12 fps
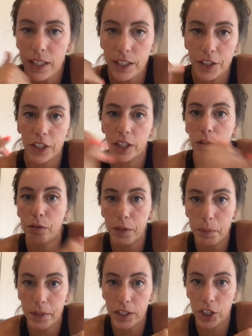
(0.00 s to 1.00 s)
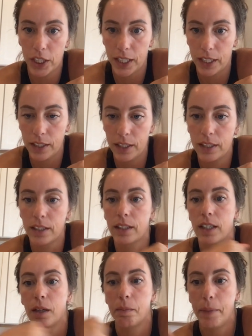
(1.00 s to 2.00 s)
You're going to go flip the chicken,
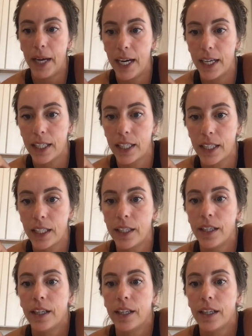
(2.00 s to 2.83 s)
come back,